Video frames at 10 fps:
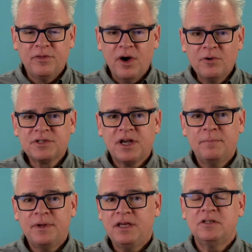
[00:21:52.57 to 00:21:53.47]
those
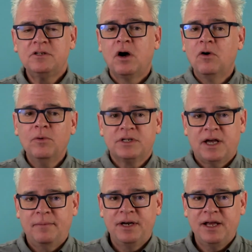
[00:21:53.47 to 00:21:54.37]
companies don't
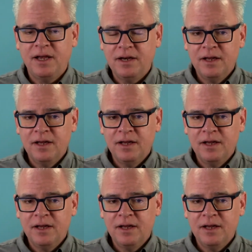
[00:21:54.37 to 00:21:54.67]
dominate